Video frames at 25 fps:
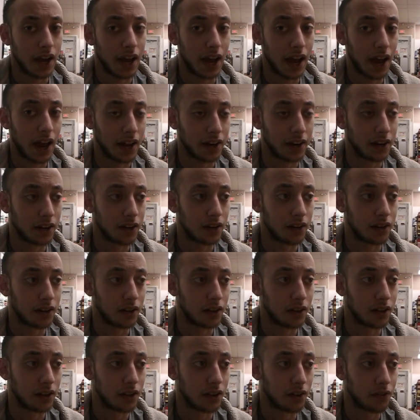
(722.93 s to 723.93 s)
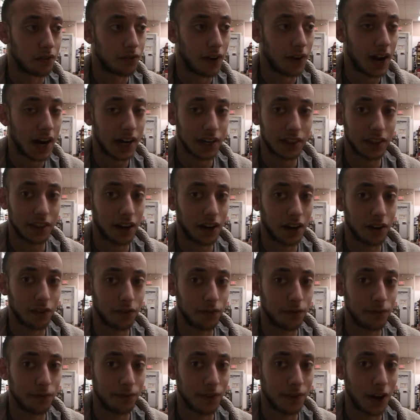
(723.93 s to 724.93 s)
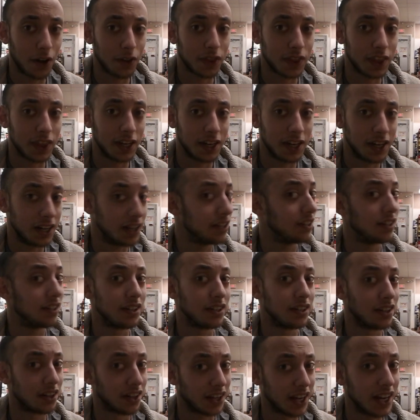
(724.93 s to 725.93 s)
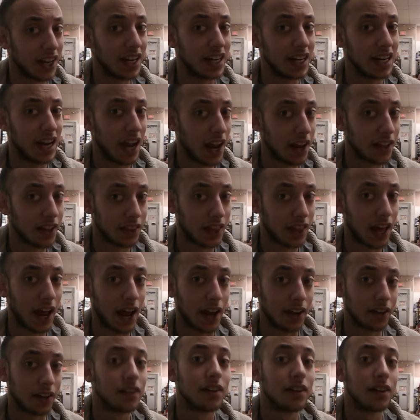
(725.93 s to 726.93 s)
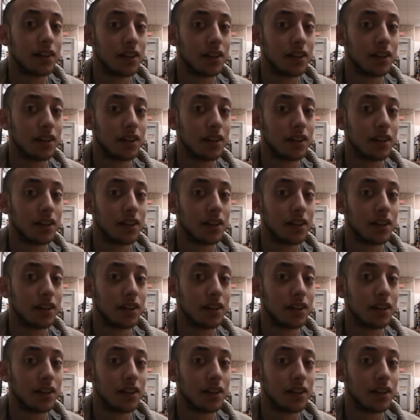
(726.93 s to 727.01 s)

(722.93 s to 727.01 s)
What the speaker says: And the fact that I felt the need to delineate that